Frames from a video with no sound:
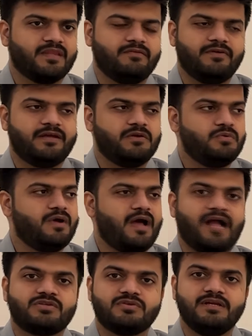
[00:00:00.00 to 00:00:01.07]
where you
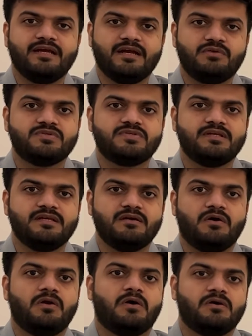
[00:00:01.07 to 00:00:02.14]
actually get to see
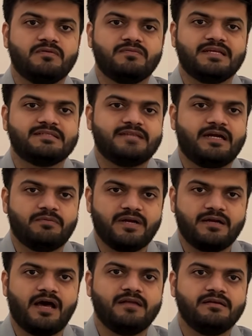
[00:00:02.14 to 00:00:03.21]
a lot of things that were
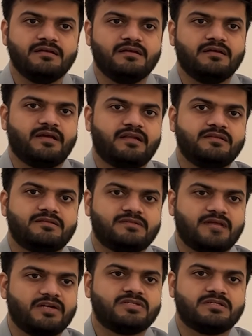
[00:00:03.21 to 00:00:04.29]
done in
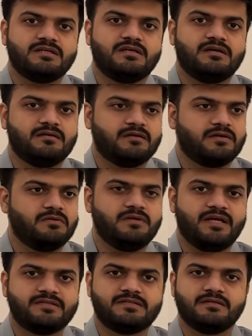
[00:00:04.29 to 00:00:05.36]
such you know,
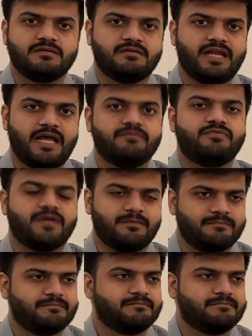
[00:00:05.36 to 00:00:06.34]
less time frame.